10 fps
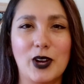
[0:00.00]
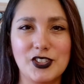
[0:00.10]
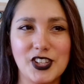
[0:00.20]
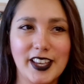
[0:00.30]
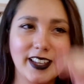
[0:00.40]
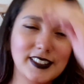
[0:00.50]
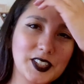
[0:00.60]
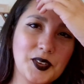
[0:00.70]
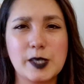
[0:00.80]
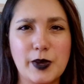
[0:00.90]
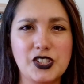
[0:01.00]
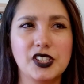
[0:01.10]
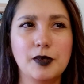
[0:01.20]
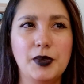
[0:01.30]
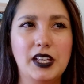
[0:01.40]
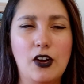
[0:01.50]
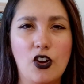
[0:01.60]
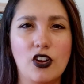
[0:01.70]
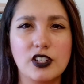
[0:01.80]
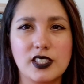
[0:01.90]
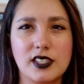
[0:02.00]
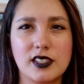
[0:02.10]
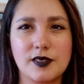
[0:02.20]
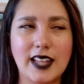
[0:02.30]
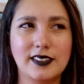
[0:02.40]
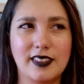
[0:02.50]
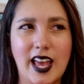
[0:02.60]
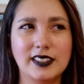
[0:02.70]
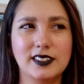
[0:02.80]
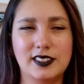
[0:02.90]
watching it, especially because at that